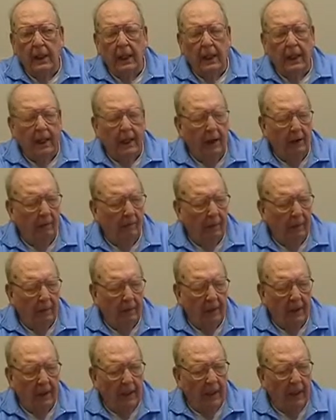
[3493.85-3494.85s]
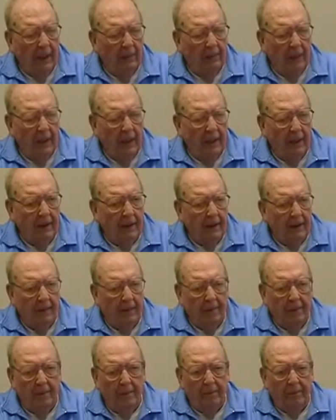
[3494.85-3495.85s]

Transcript: I can't remember the name of that uh,